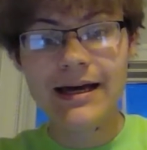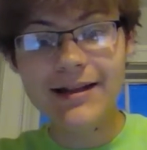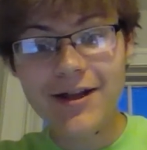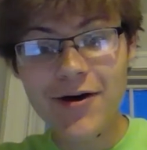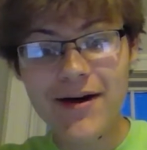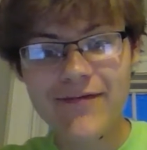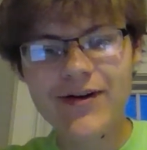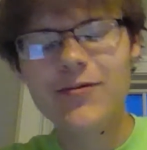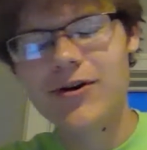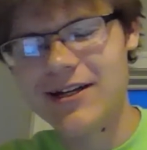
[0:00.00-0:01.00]
Hello,
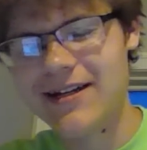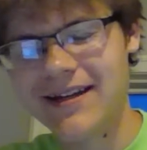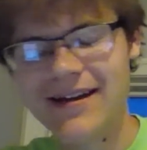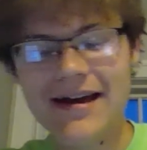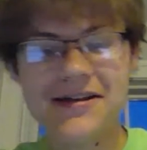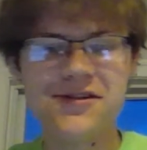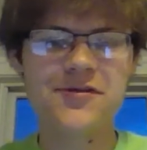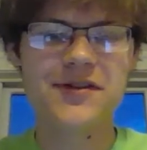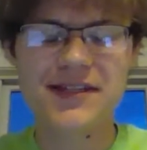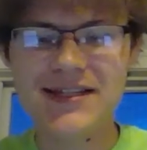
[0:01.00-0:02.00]
everyone! As you
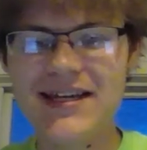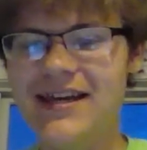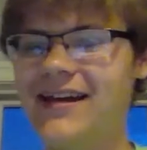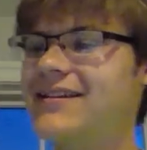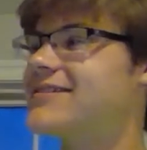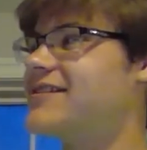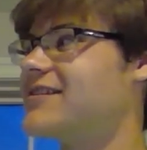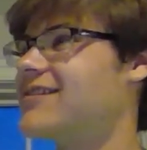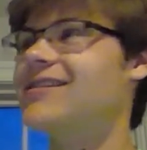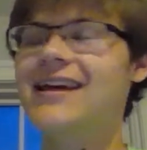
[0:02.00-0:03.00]
can see, it's a
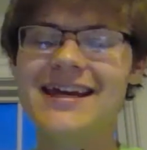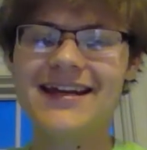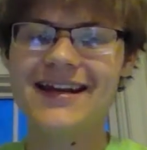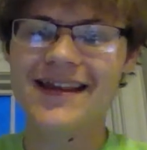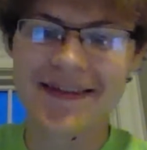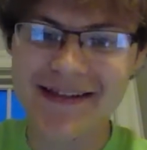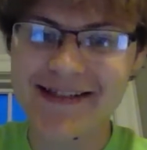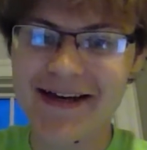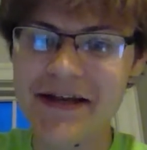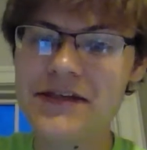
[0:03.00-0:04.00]
little late and the
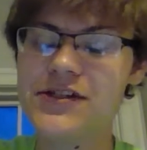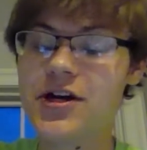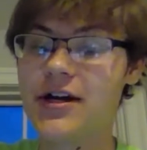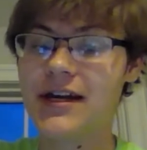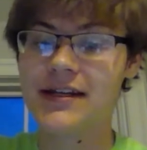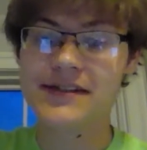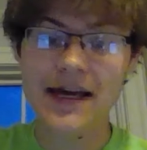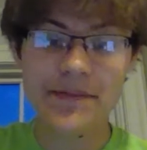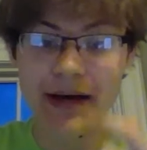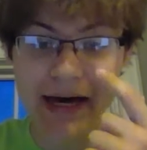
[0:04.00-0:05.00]
sun is starting to
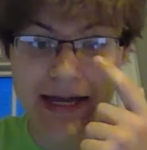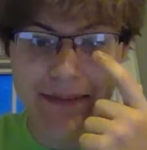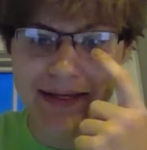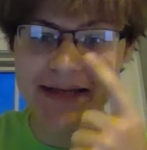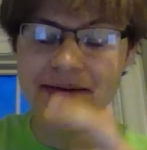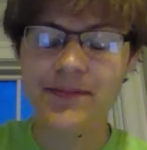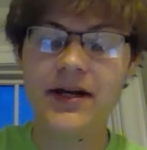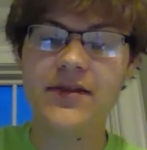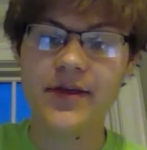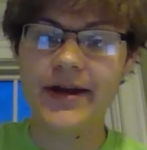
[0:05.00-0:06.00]
set behind me, but
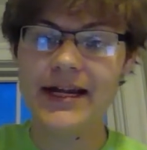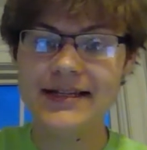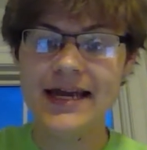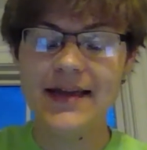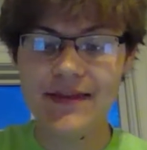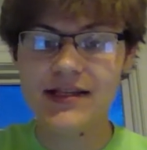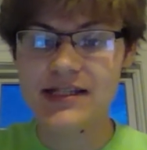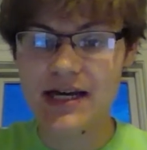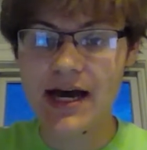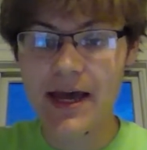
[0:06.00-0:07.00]
I thought I'd take this
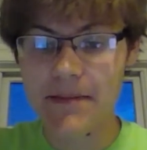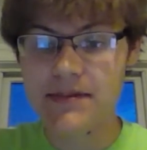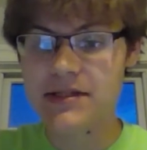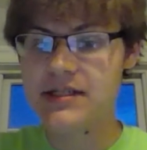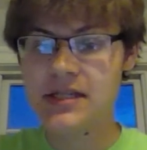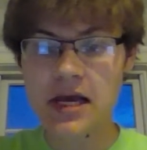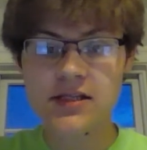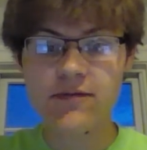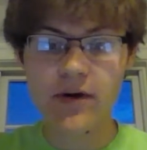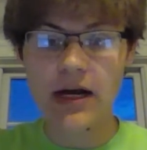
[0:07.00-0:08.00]
time to
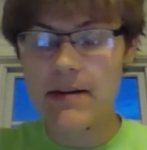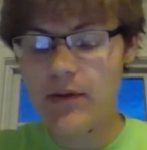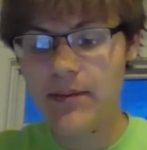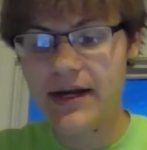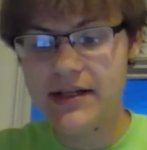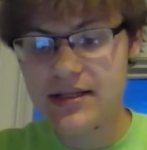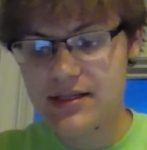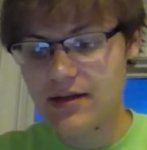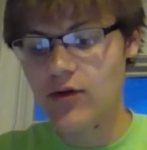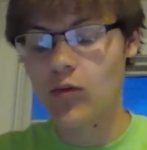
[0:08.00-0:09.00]
discuss for a couple
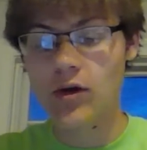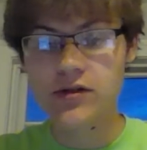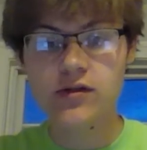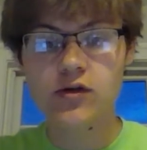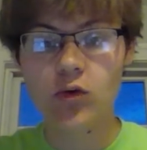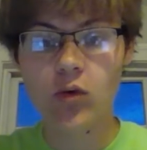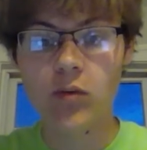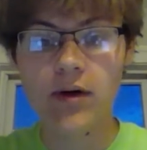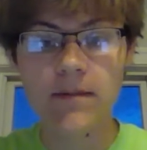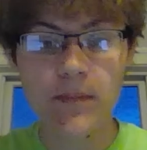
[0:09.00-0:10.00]
minutes the One School,
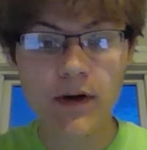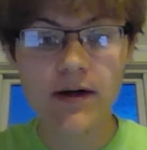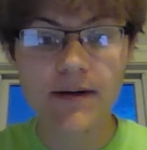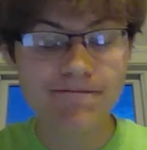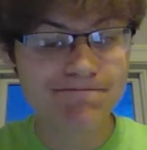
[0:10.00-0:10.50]
One book